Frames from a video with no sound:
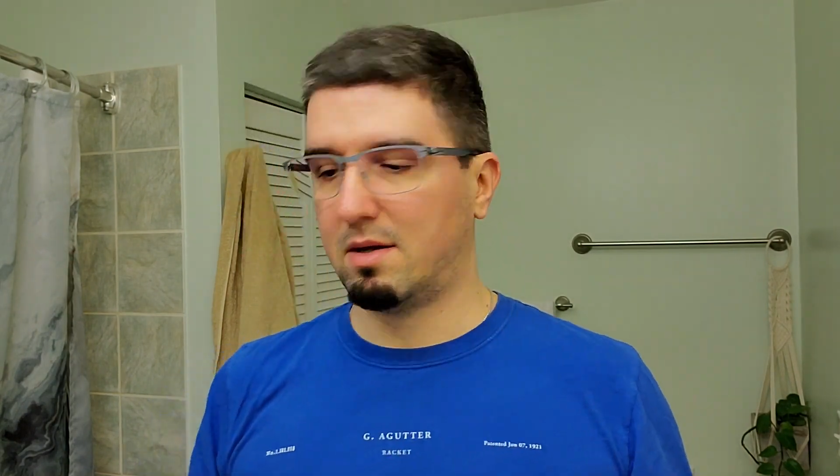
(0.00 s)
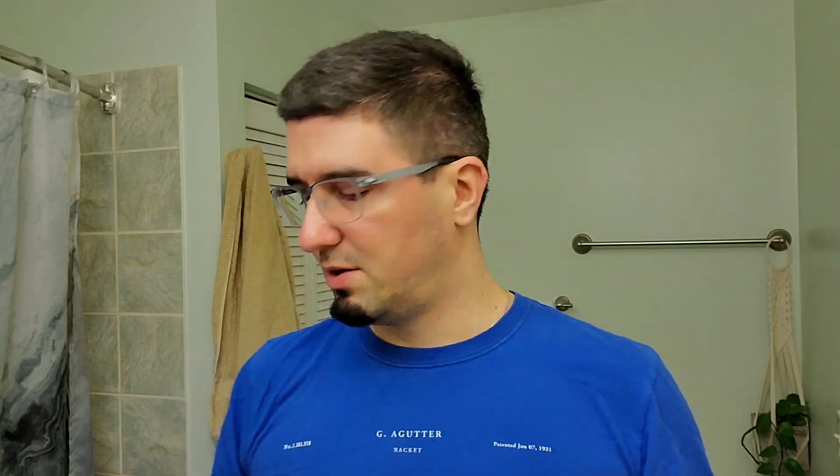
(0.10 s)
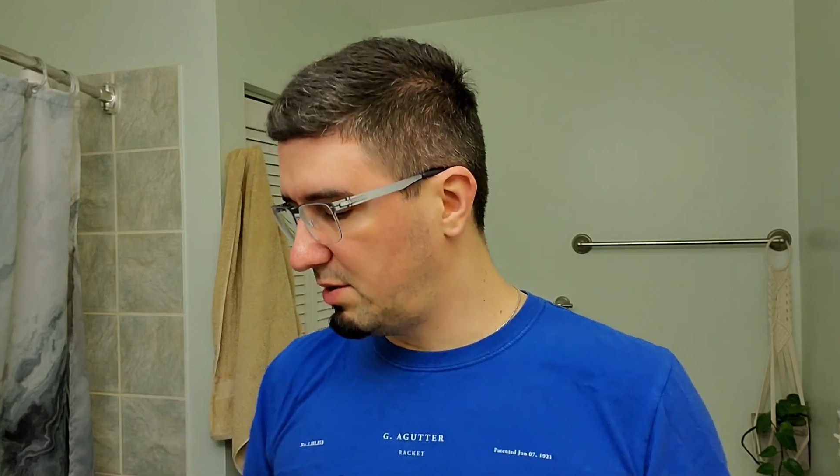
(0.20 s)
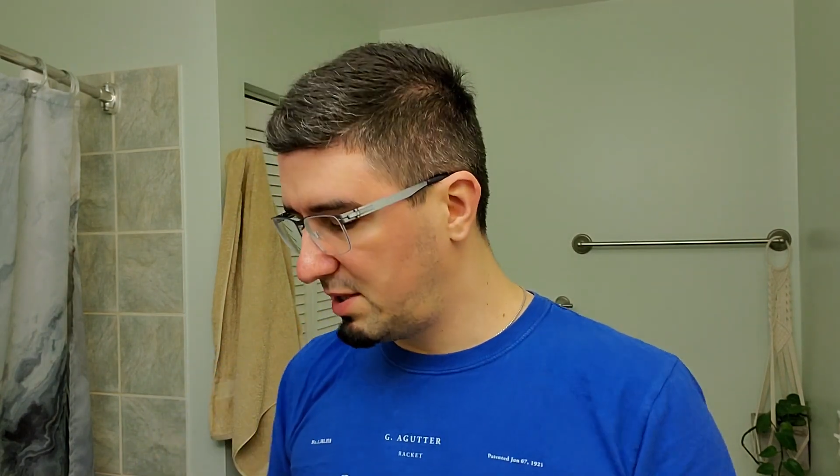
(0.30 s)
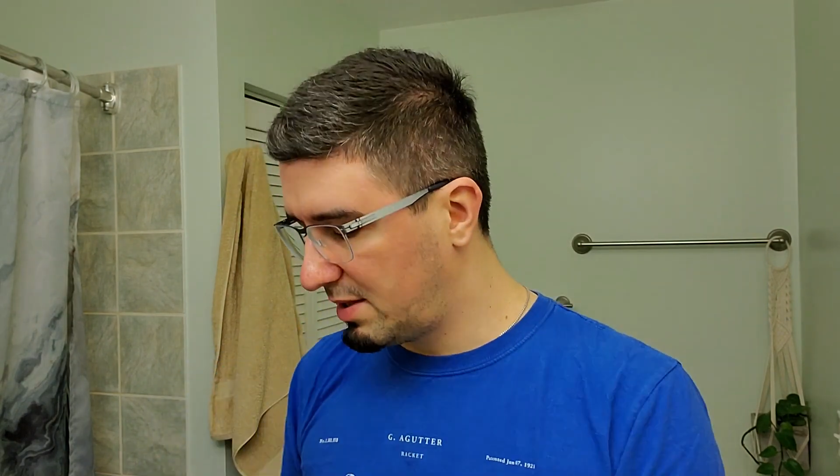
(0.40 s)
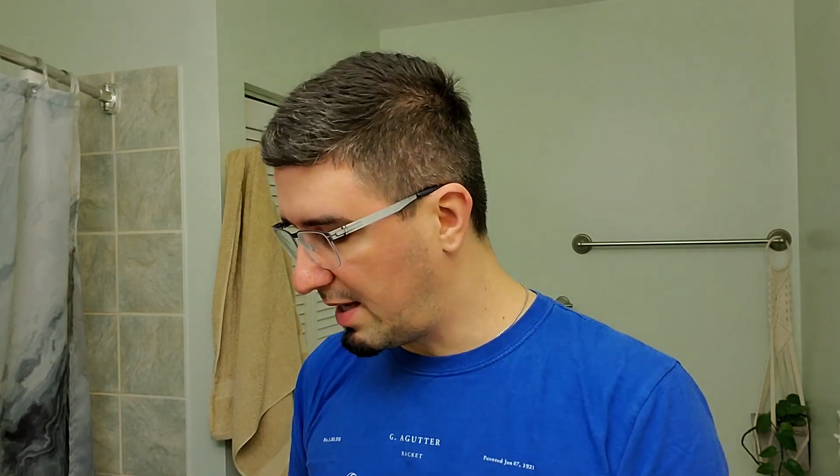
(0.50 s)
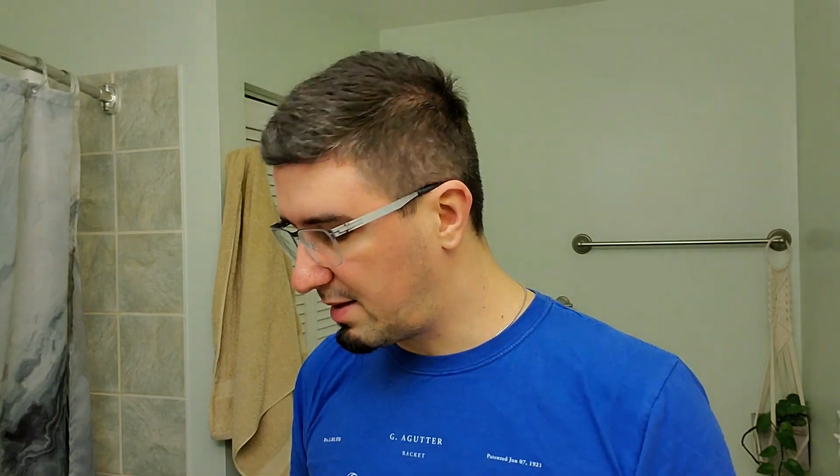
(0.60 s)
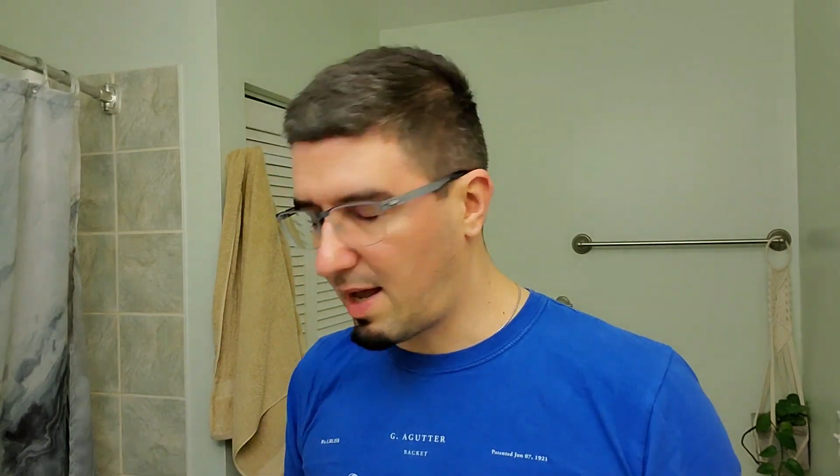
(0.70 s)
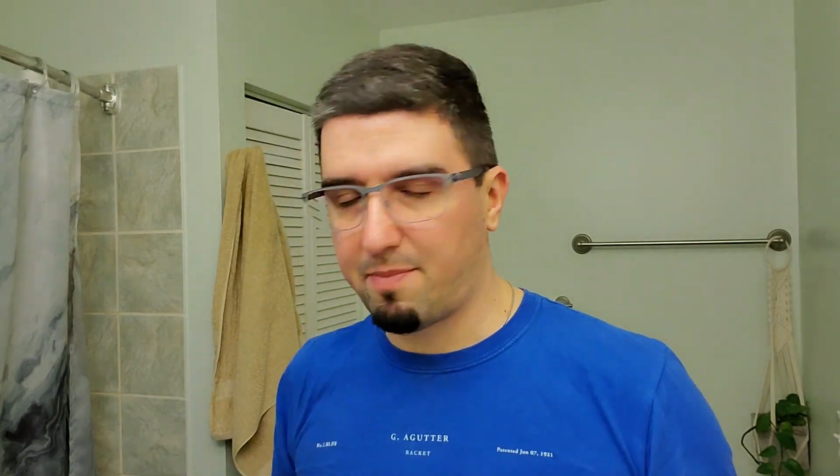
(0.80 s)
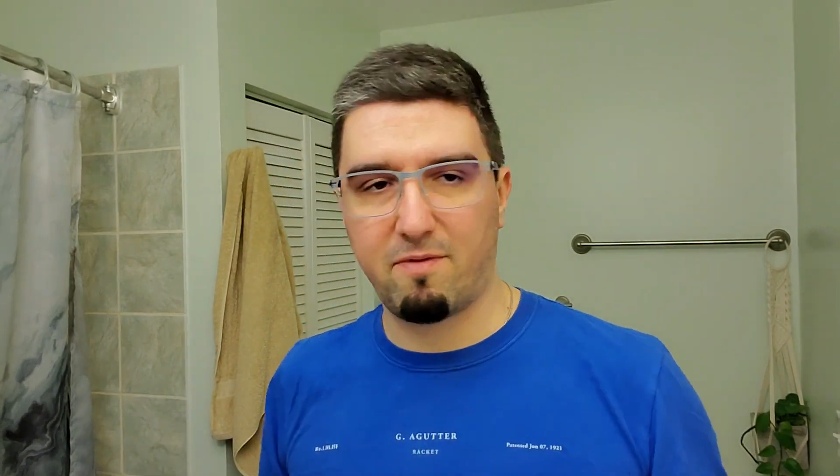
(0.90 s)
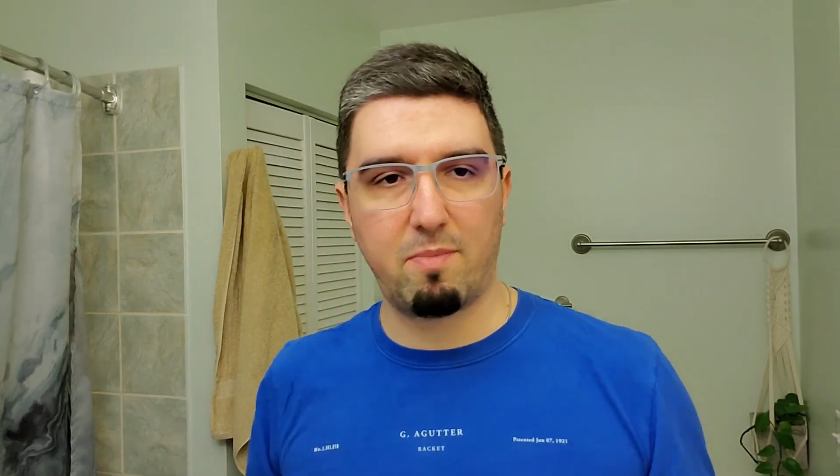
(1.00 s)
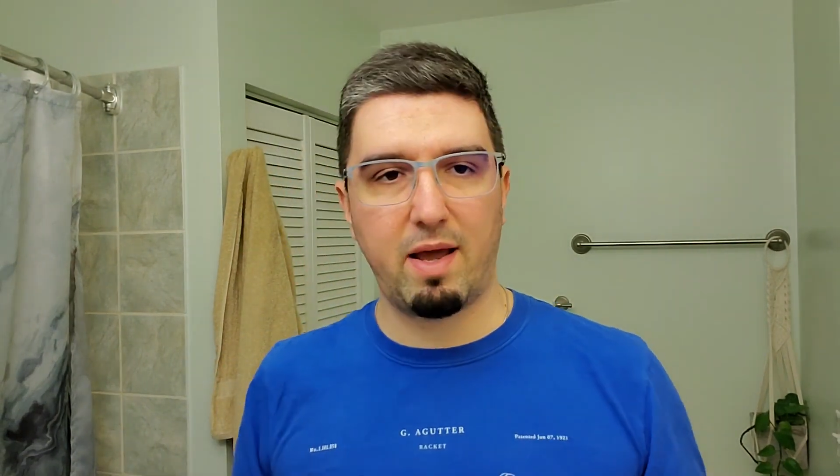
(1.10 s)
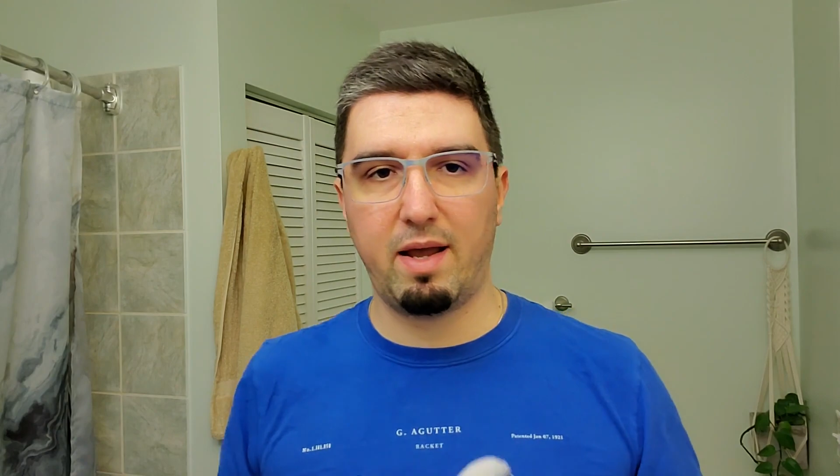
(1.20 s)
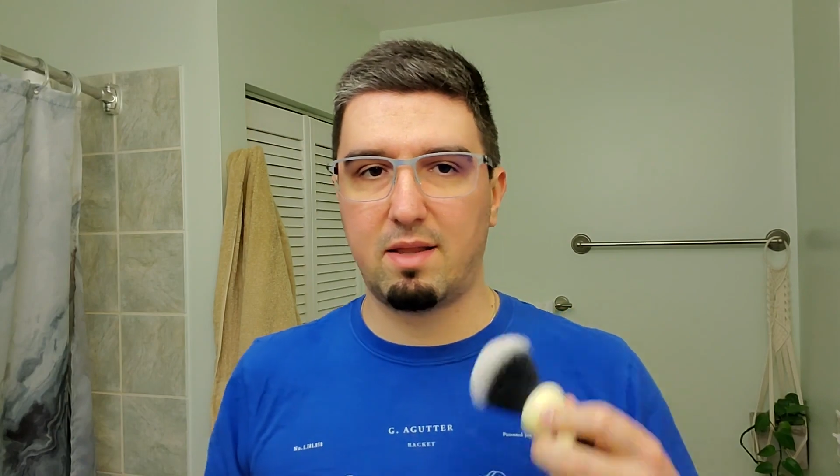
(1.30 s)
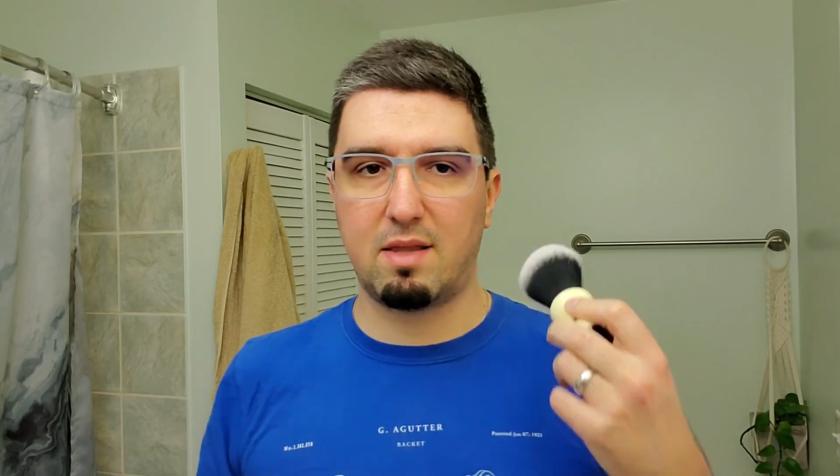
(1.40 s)
using that type of
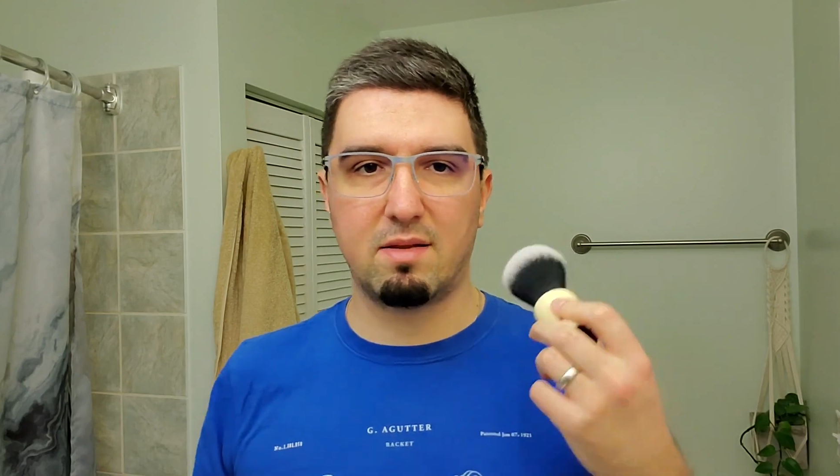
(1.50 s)
blade,